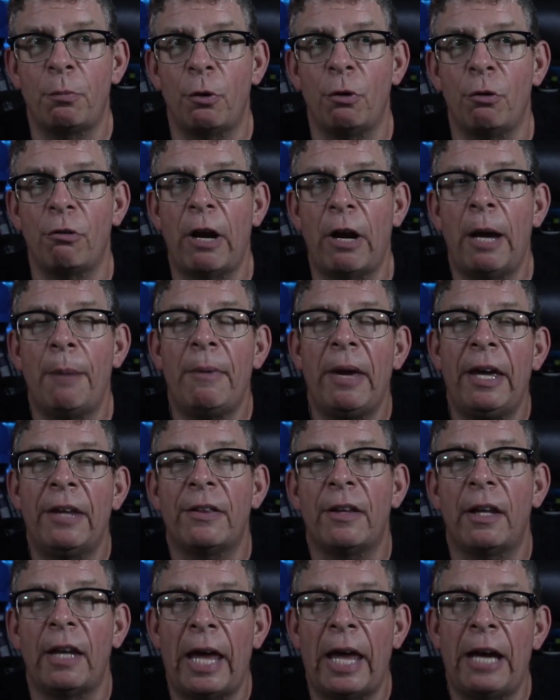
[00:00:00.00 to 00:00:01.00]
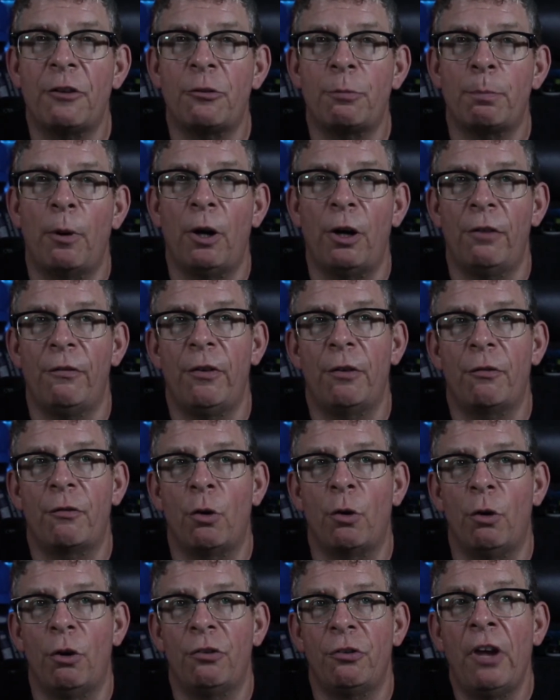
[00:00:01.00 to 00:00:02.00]
program, and the last part of it, of
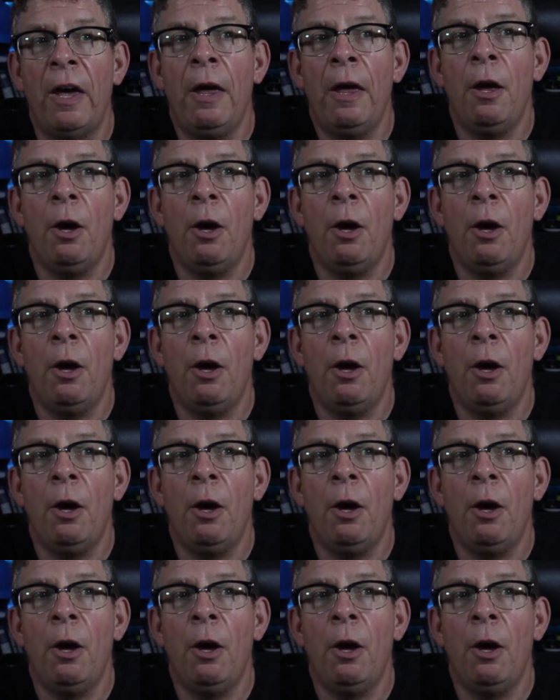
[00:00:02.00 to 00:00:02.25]
course,